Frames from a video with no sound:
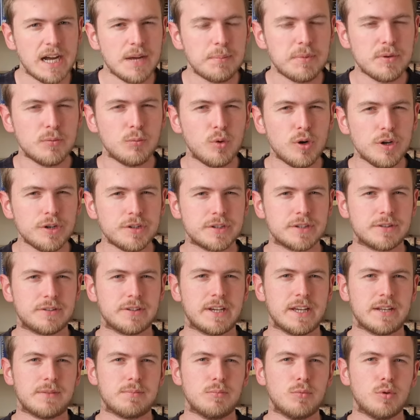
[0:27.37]
I've been wanting to
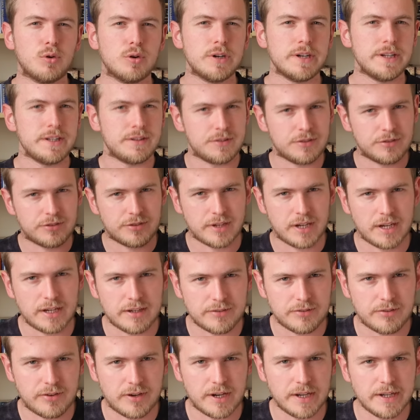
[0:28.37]
get more into
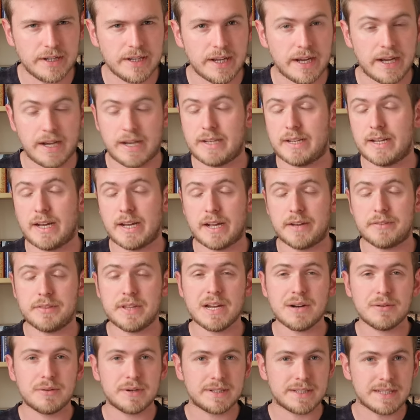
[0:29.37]
sci-fi and I have
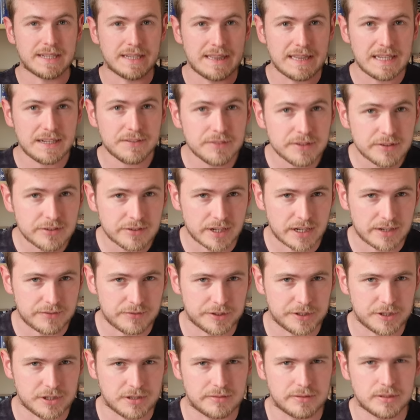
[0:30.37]
now read 11
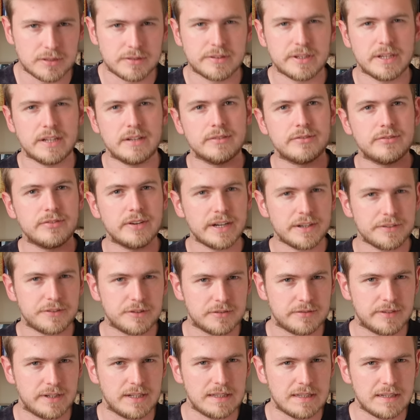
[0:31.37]
sci-fi novels and 5
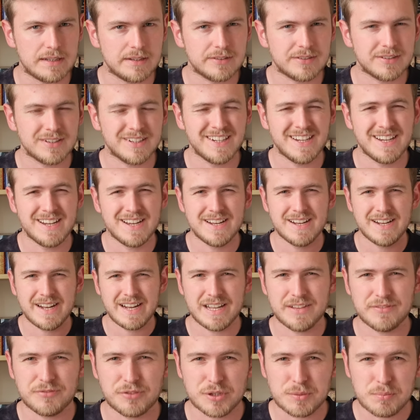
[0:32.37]
novellas
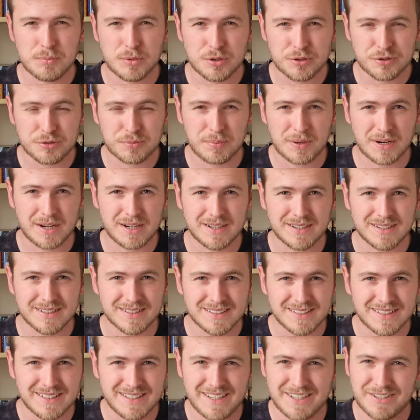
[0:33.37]
and for the most part,
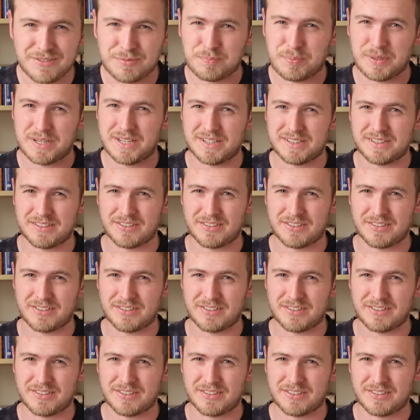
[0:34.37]
it's been a